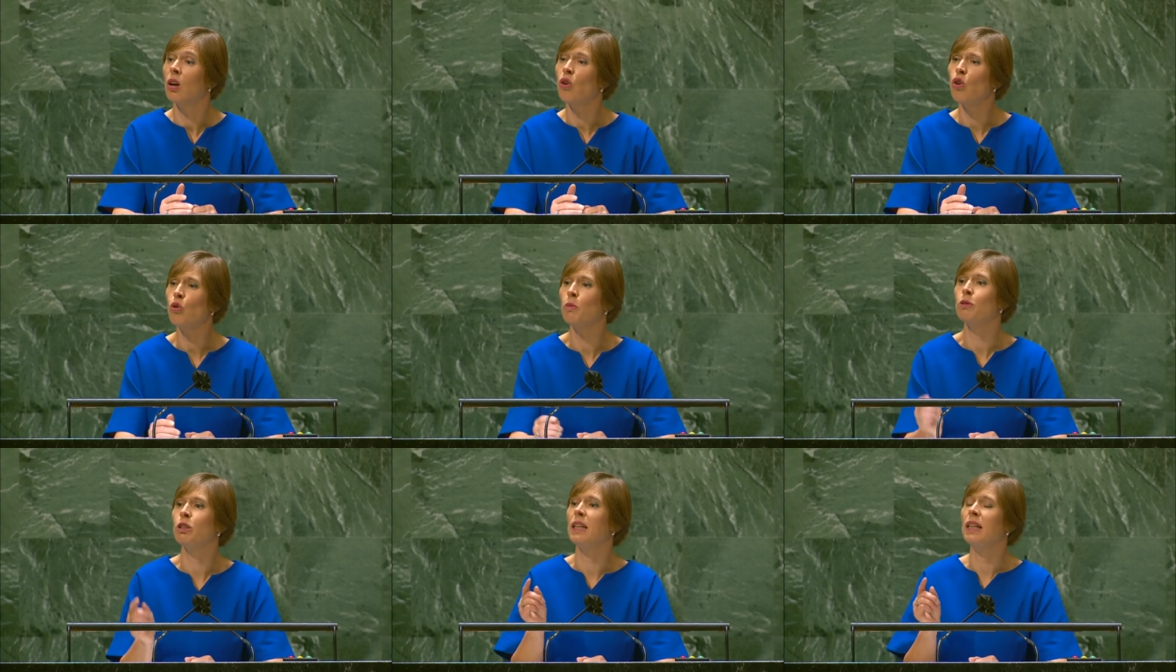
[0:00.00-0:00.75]

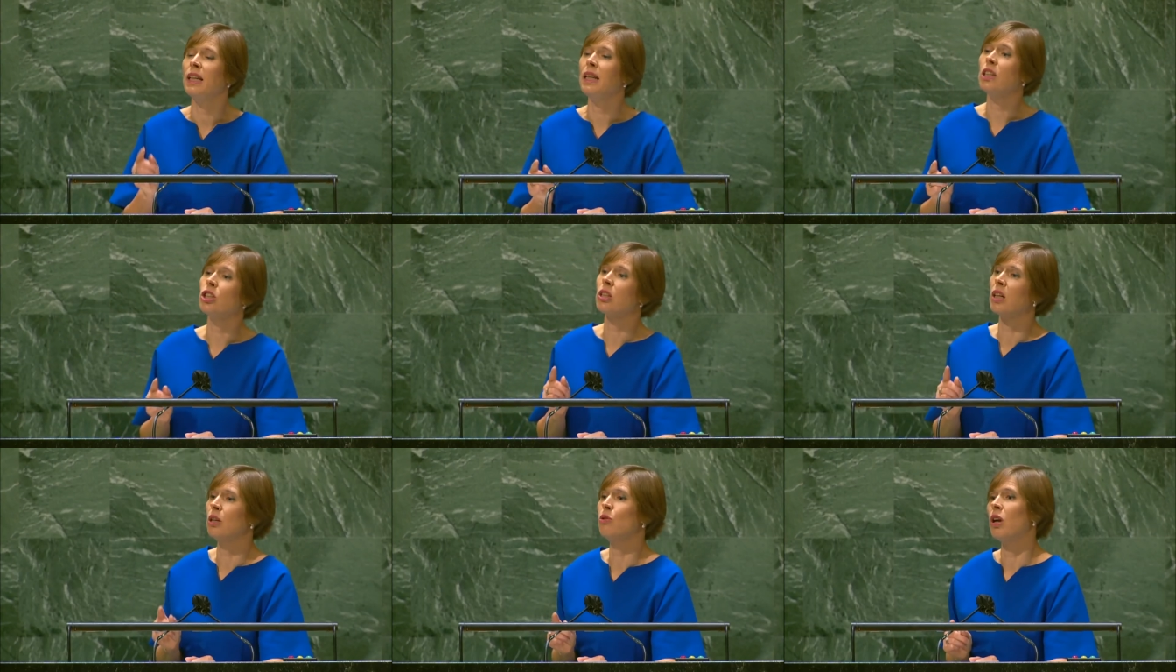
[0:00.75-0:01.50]
Almost
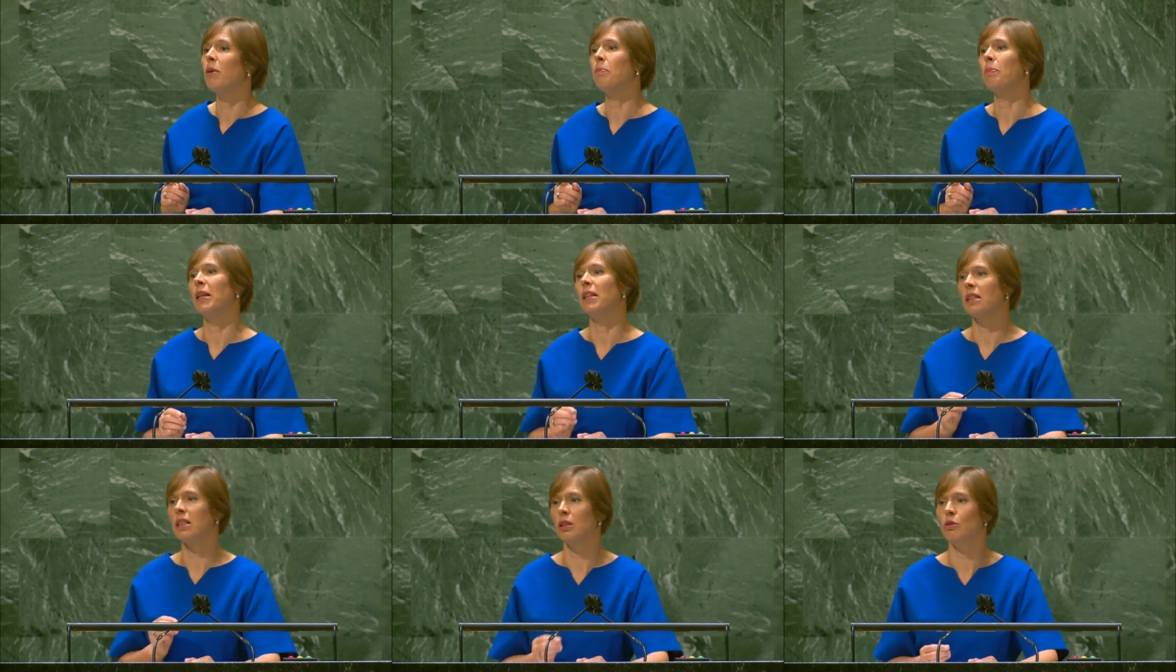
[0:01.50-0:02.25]
each grown up in
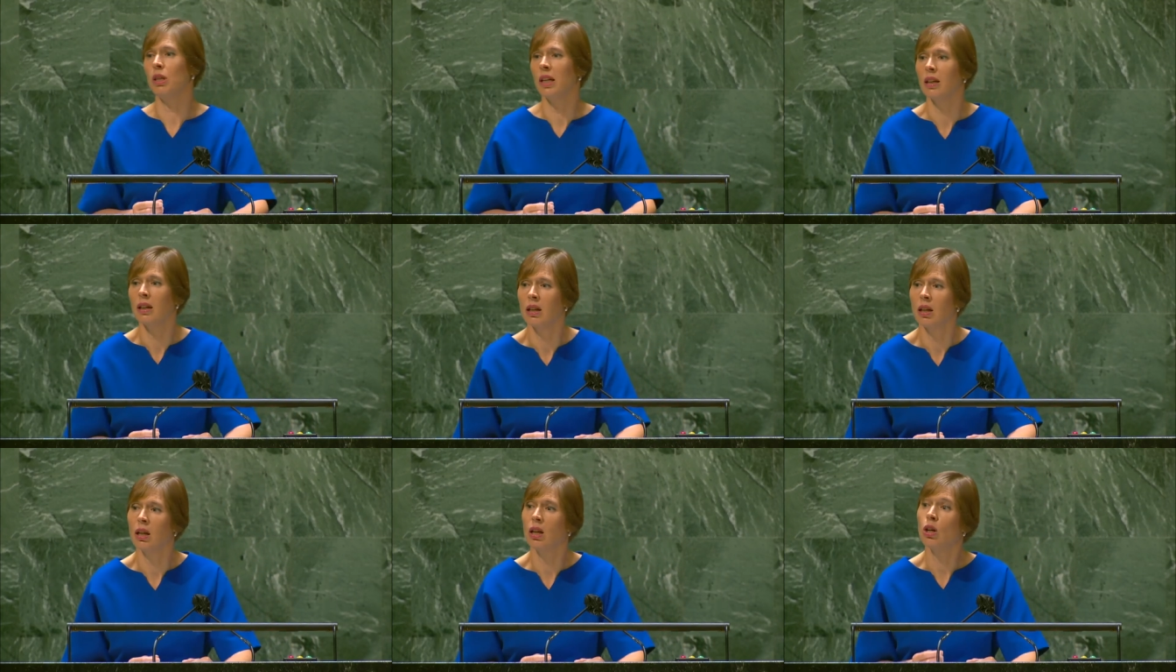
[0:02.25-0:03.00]
Estonia
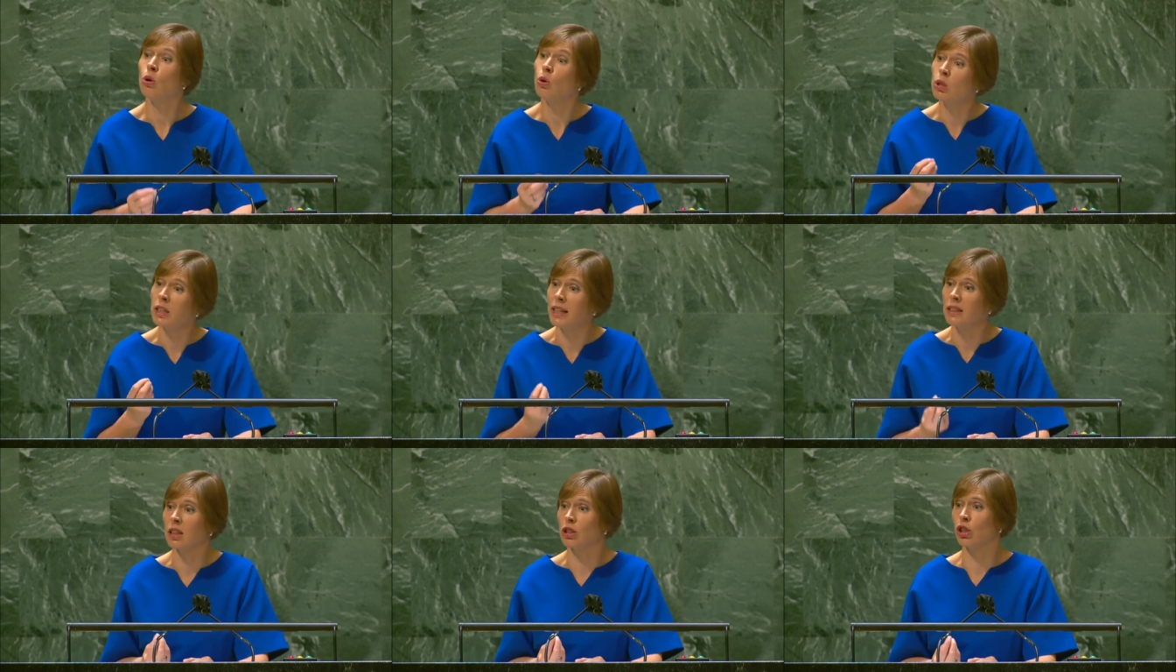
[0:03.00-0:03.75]
who
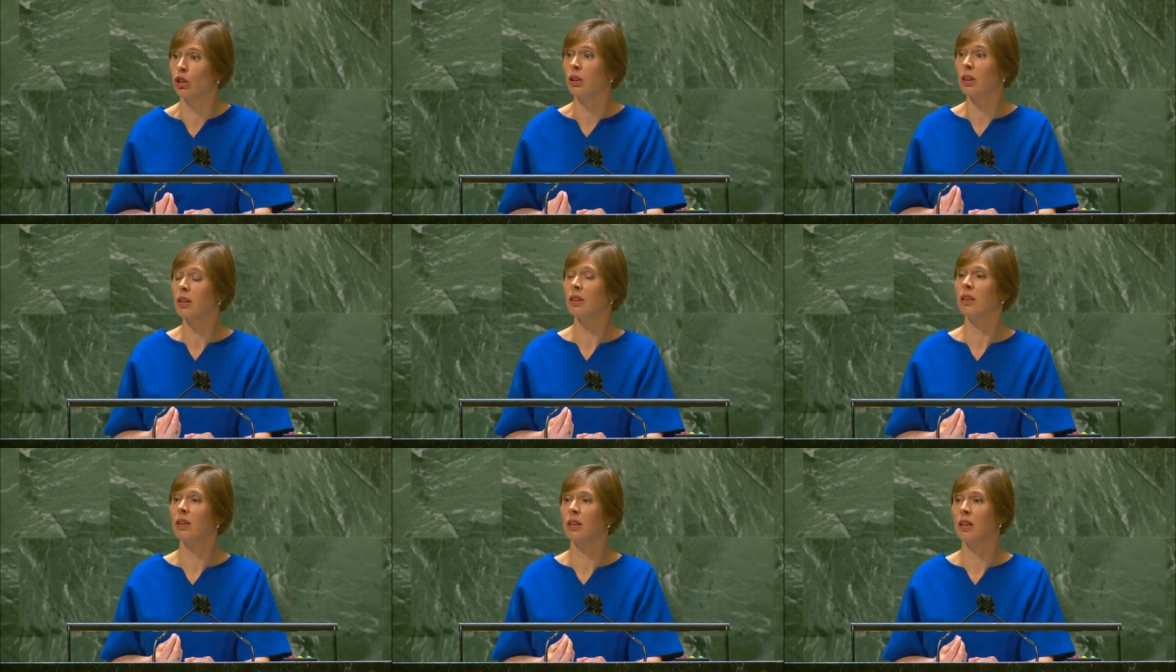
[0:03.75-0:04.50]
takes a shot
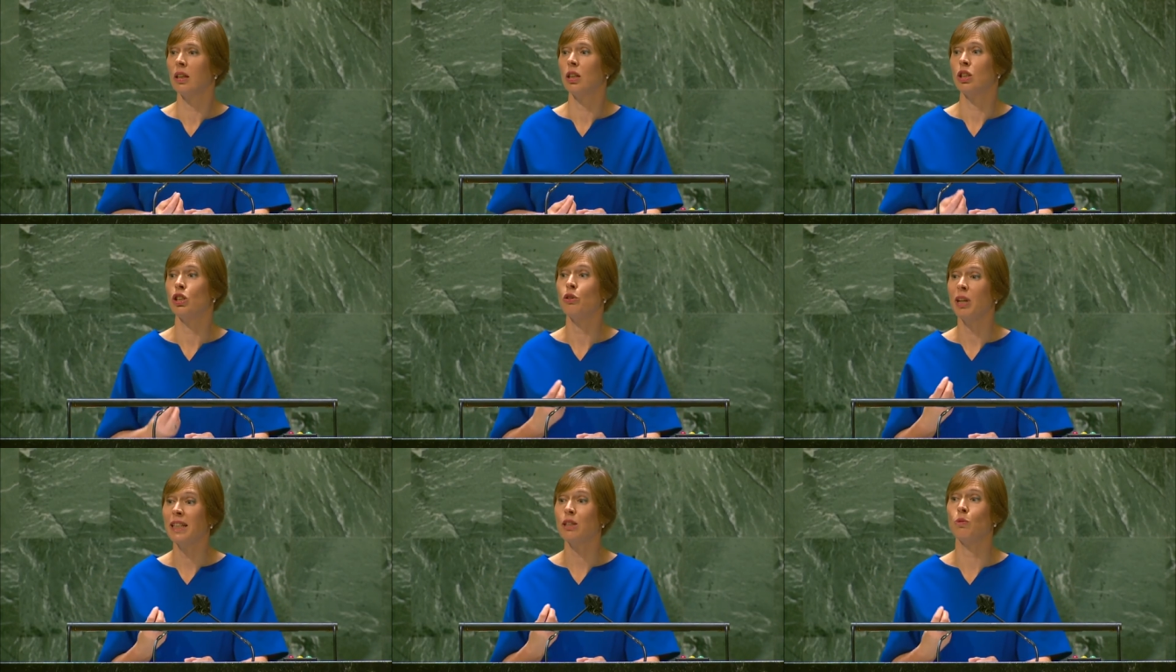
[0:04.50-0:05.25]

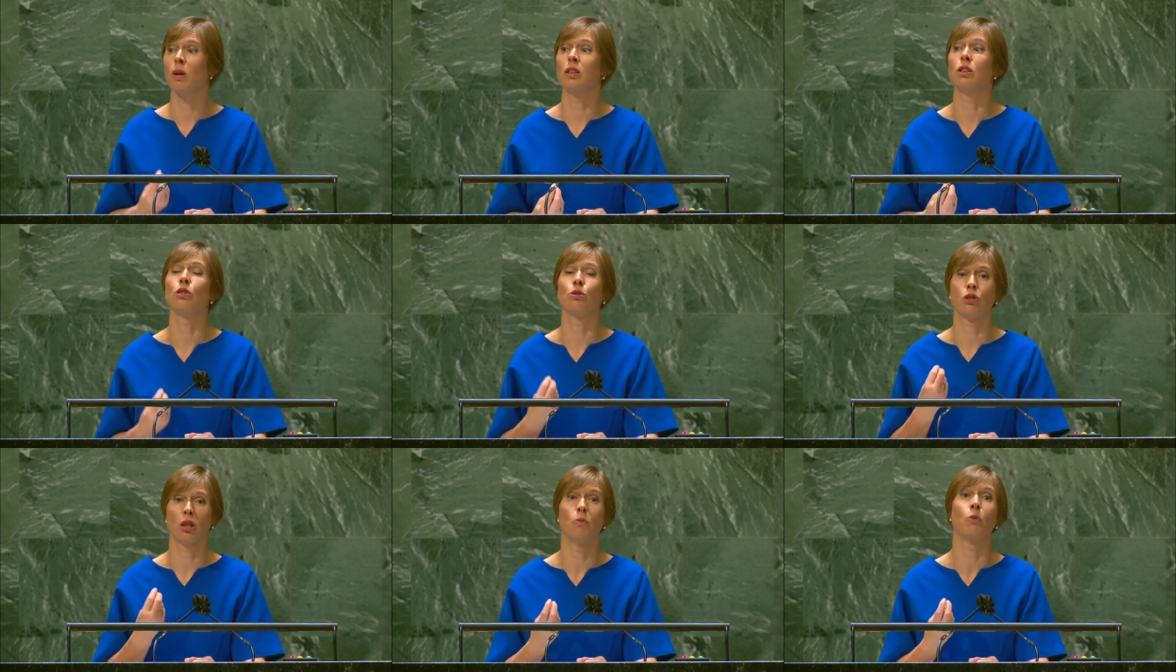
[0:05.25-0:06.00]
donates one to
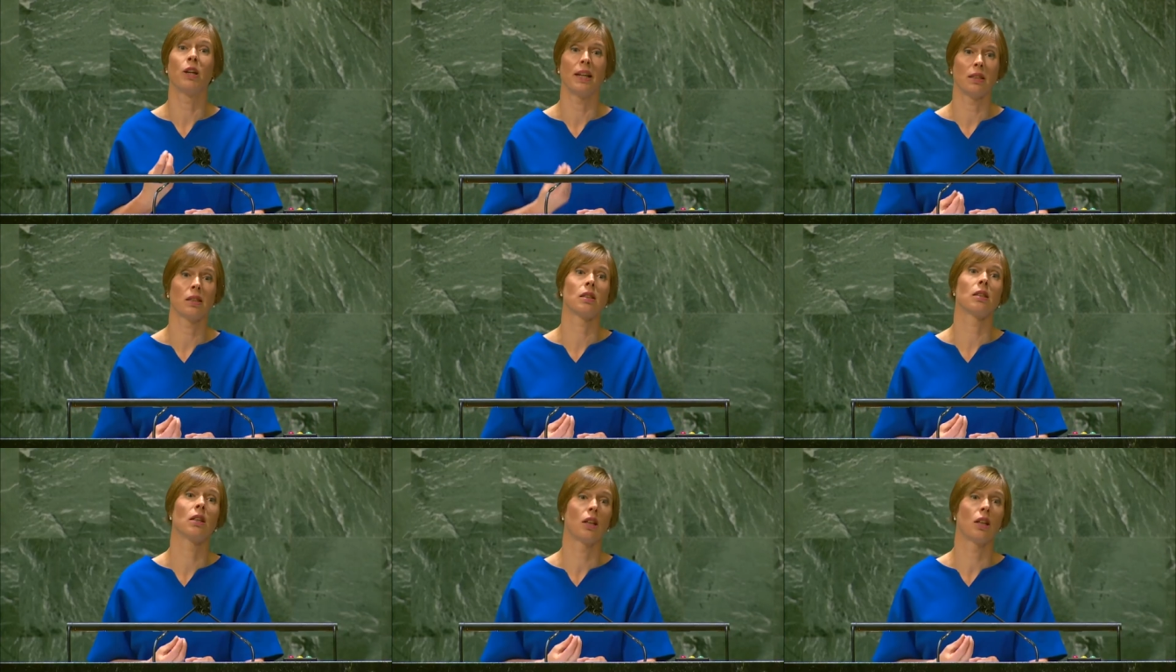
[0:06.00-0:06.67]
someone else